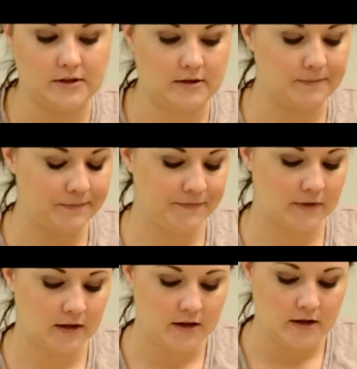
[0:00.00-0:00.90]
it.
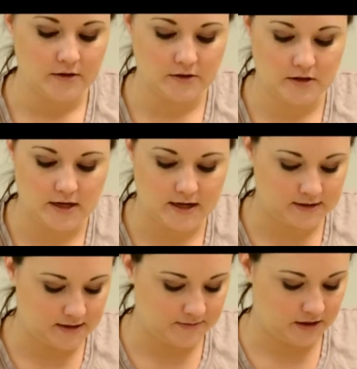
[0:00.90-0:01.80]
So the next
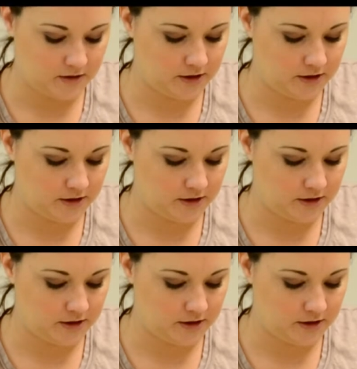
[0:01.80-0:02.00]
step that you're